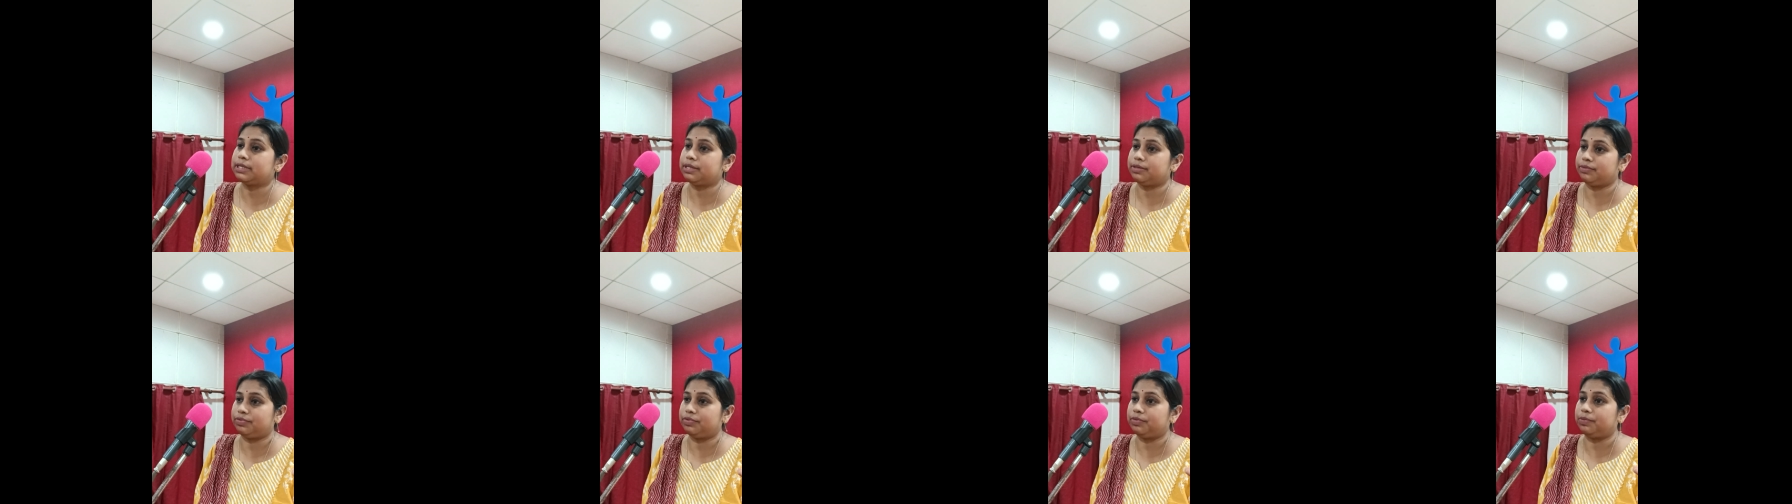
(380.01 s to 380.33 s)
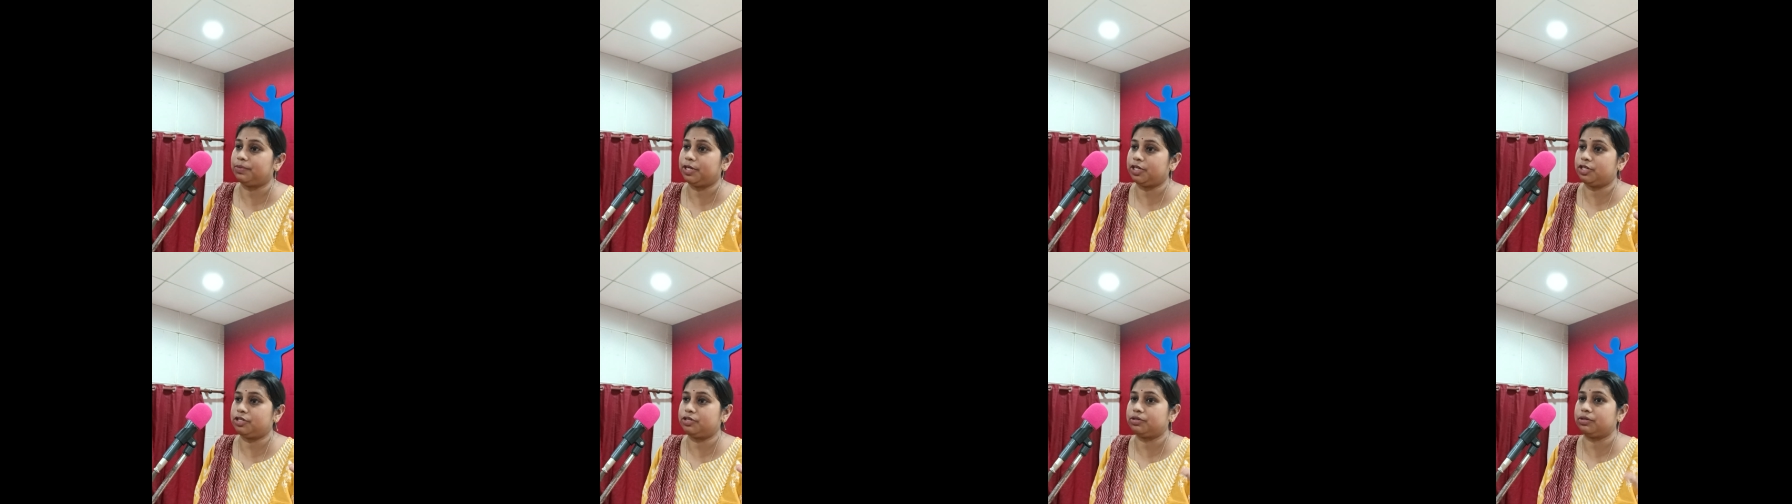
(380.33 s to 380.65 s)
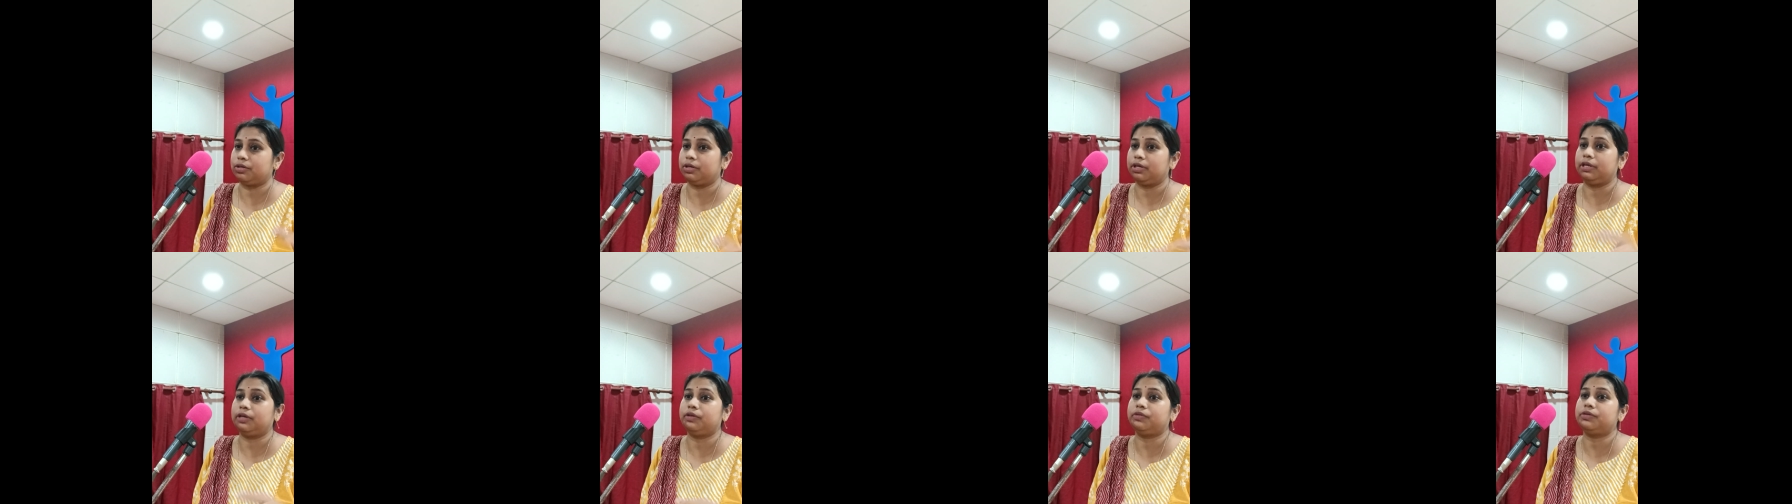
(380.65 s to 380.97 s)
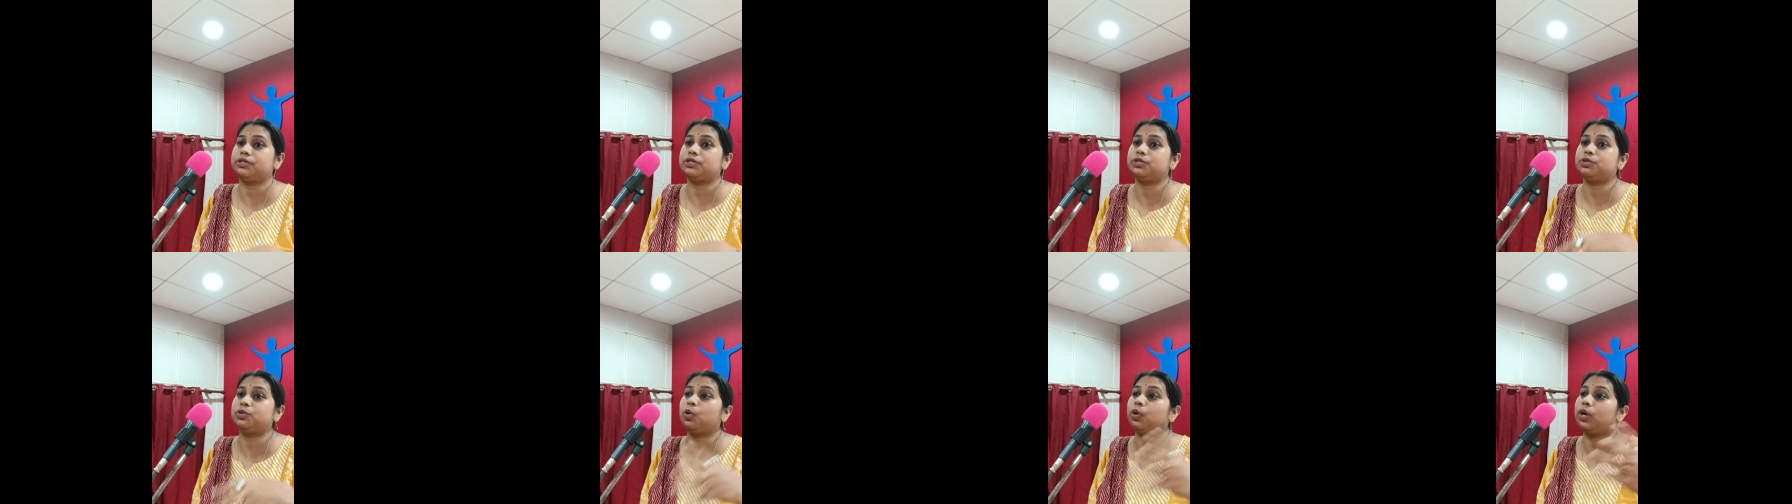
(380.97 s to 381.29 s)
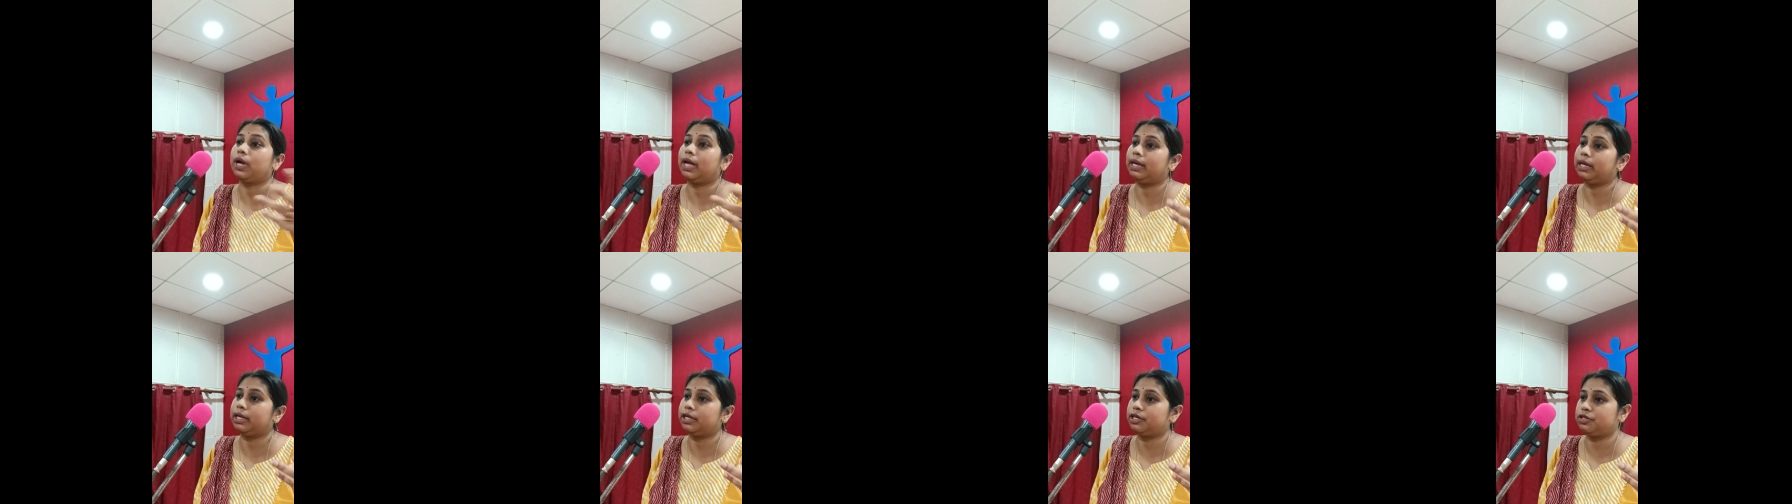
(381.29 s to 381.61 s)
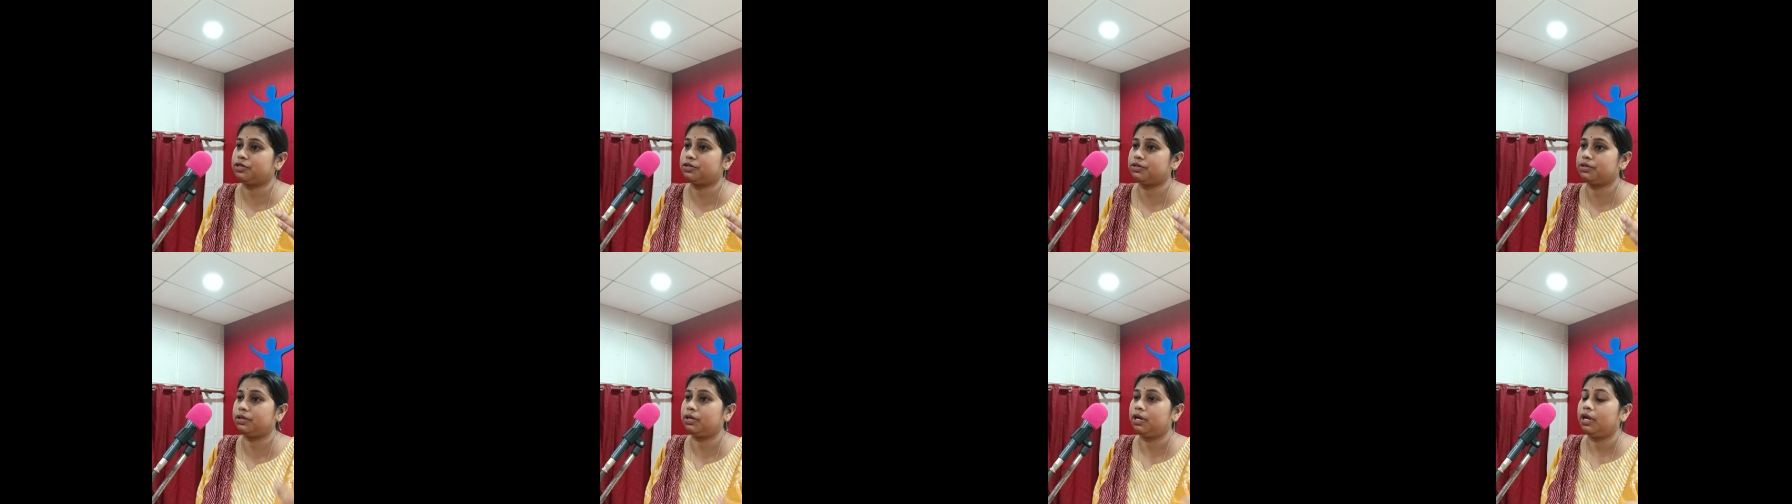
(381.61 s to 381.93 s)
information, there is no
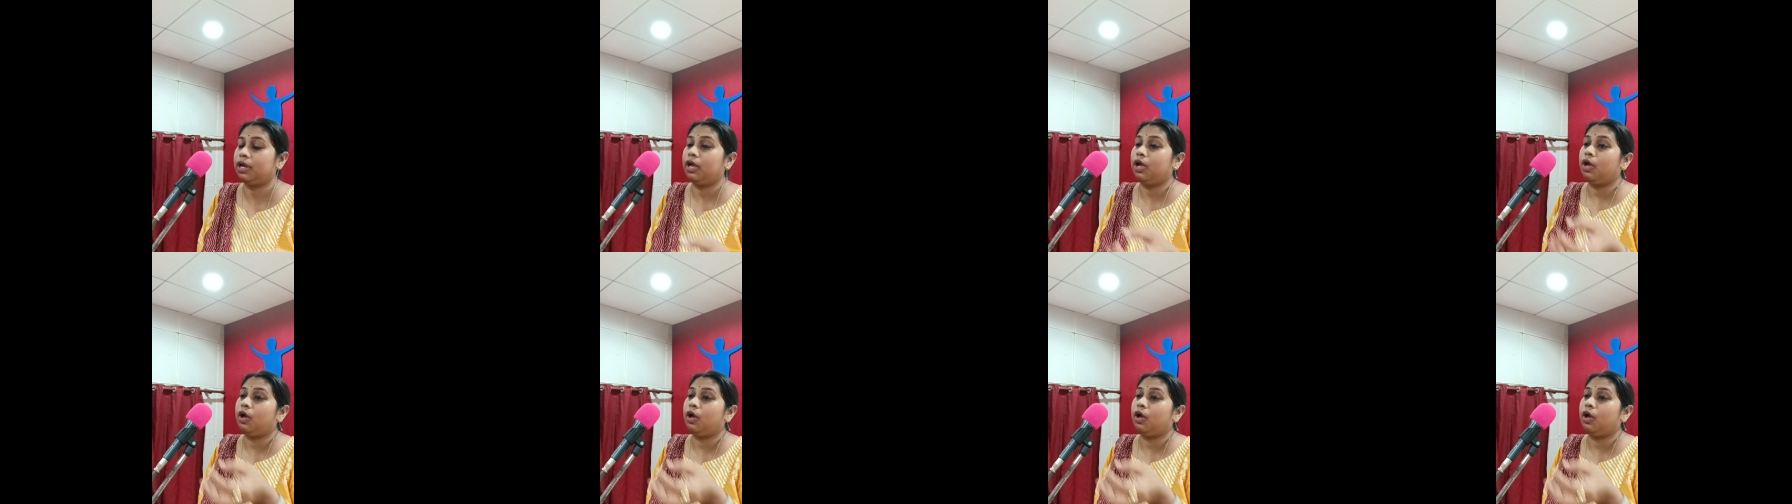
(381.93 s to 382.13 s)
connection